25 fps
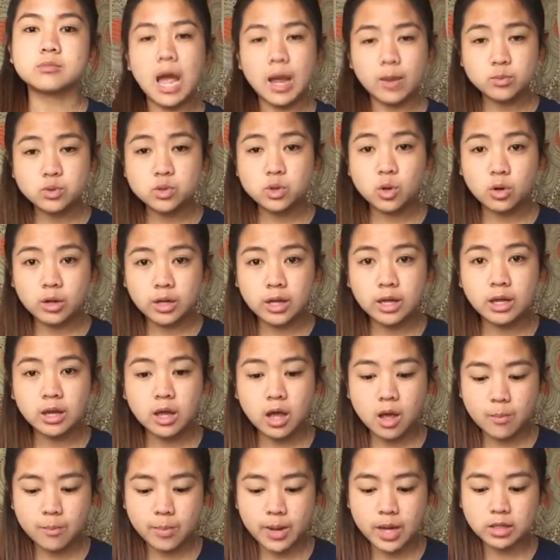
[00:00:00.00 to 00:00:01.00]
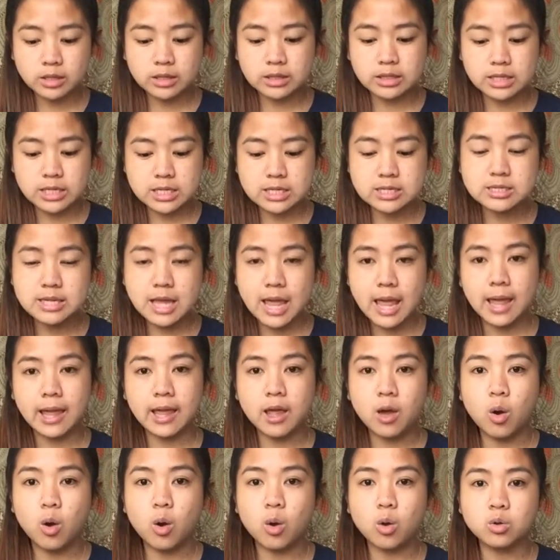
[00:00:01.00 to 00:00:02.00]
I'm talking about these
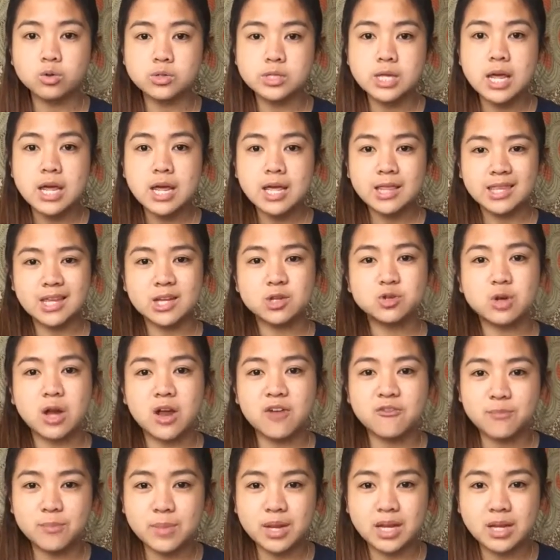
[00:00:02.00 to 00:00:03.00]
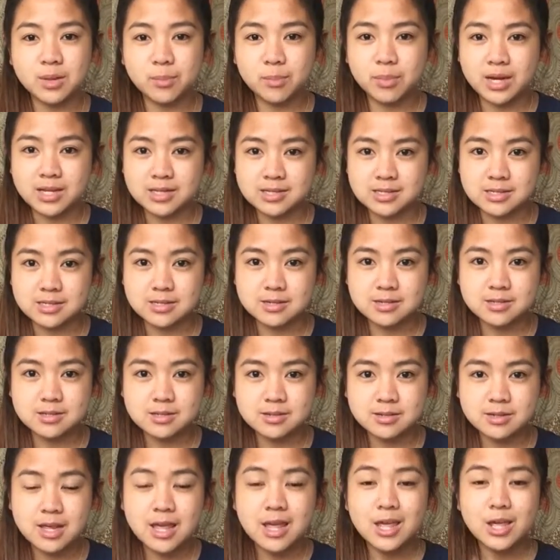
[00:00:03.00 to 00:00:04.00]
a-holes that drive
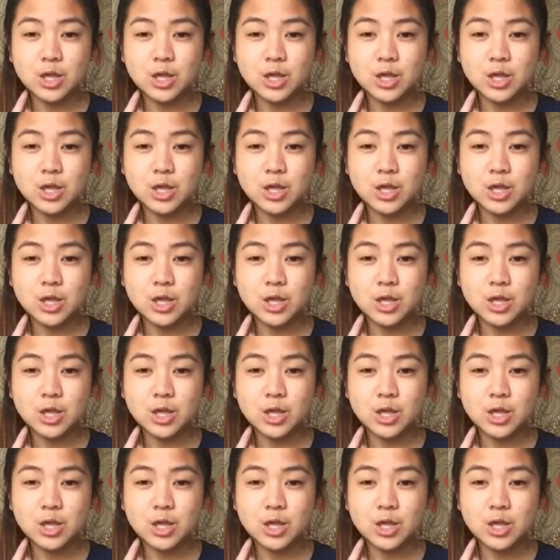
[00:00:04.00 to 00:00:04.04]
minibuses.